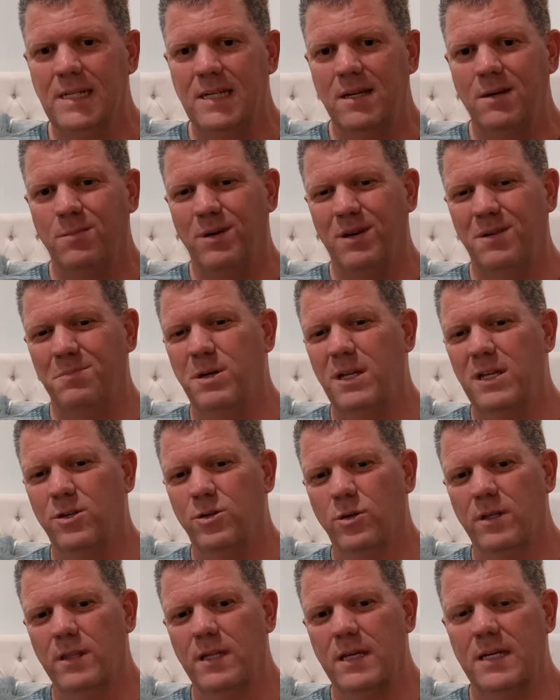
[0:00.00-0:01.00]
But I've been
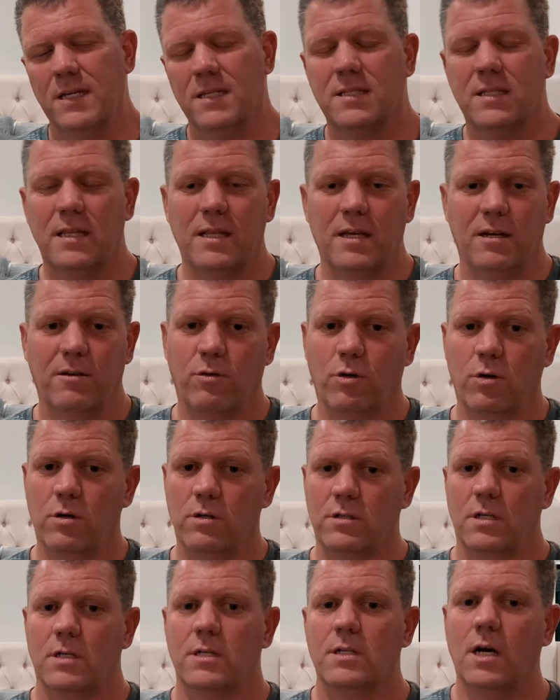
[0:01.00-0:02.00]
doing this, and then of
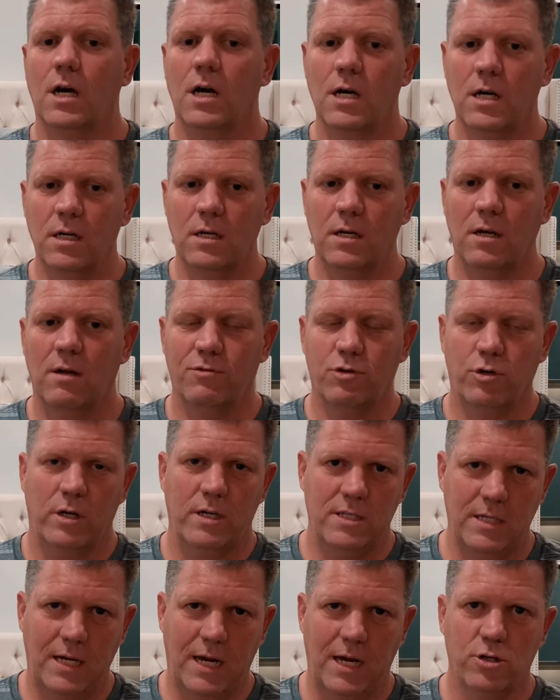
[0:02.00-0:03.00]
course a ton of
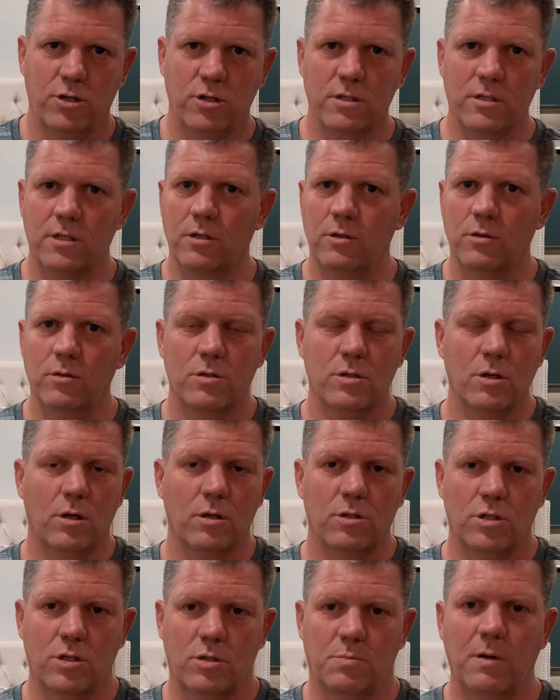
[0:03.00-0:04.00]
transactions too, so
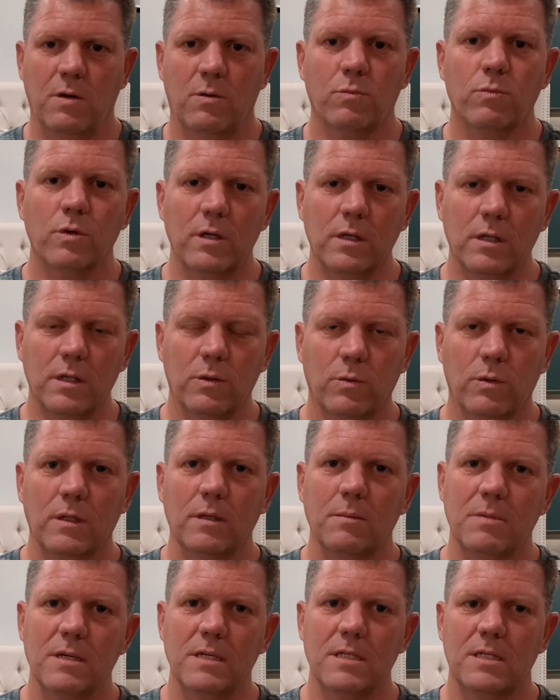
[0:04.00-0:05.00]
it's just been really, really
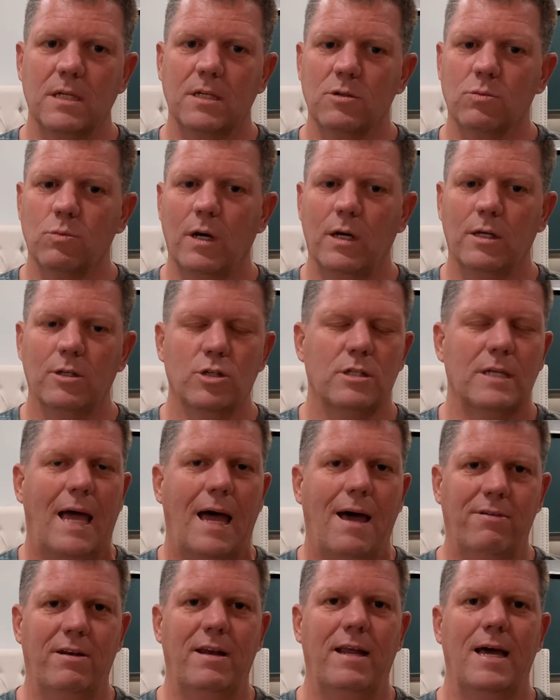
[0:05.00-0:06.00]
busy as well. Just
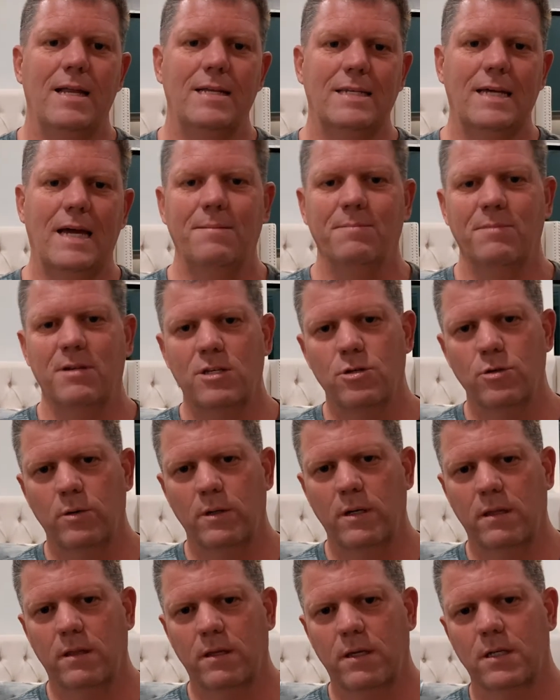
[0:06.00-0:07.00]
haven't had time to do
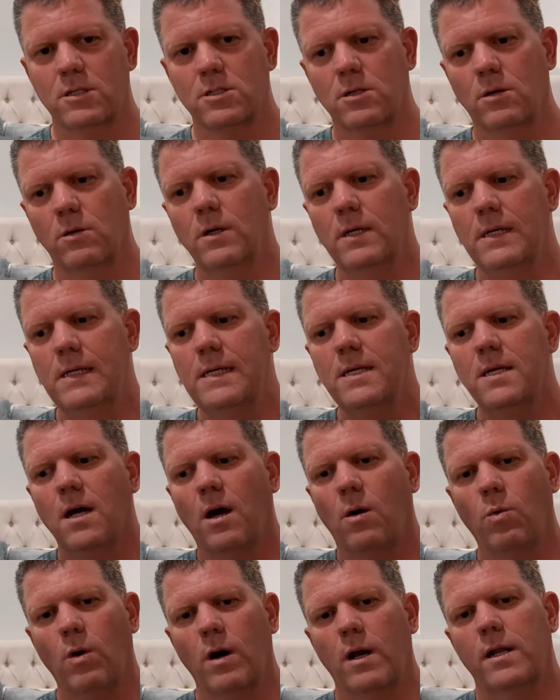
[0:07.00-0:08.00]
anything. So
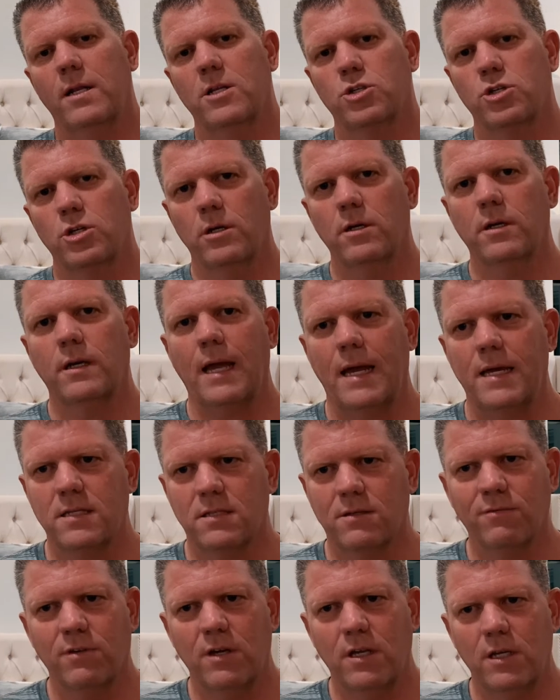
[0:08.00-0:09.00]
I wanted to show you guys a
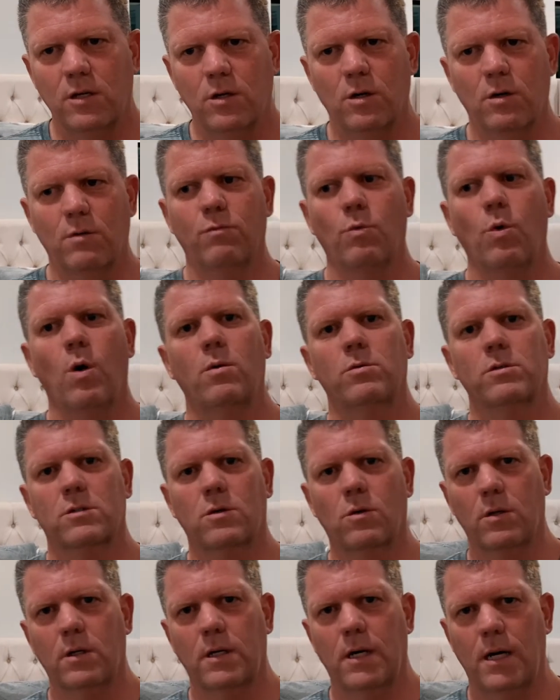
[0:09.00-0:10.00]
video of what was
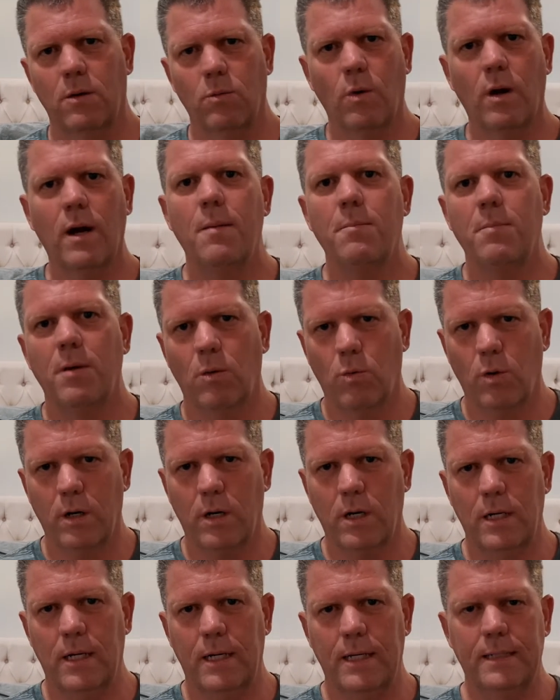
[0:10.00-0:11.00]
going on, what I've been
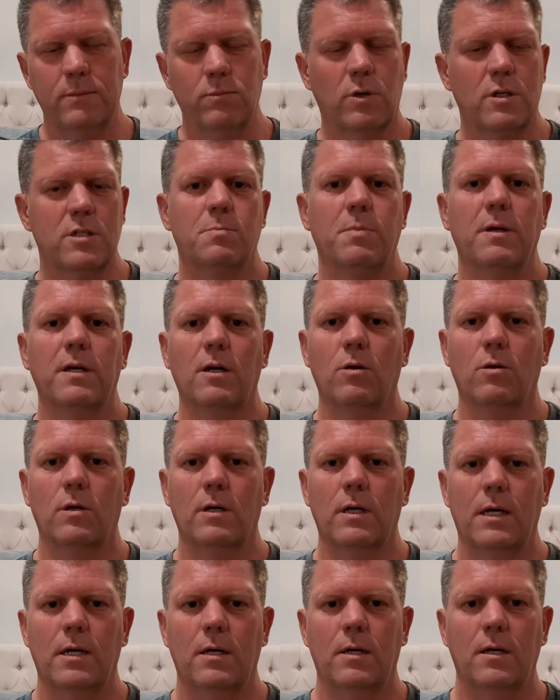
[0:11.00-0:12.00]
working on, what's been going
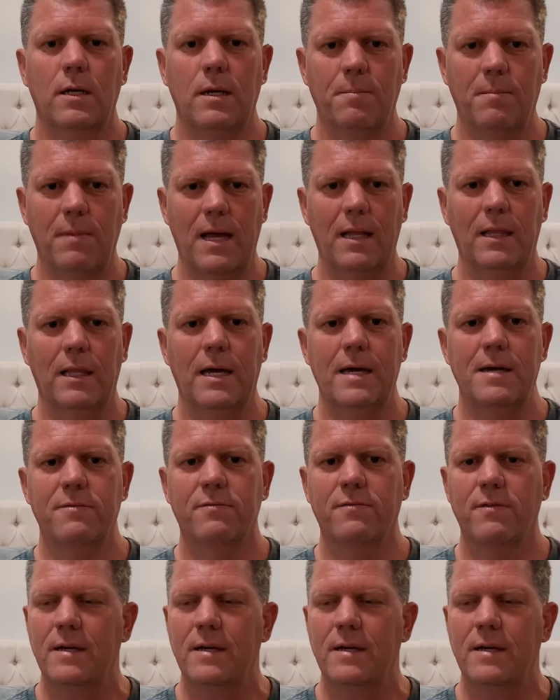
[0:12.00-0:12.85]
on in my life.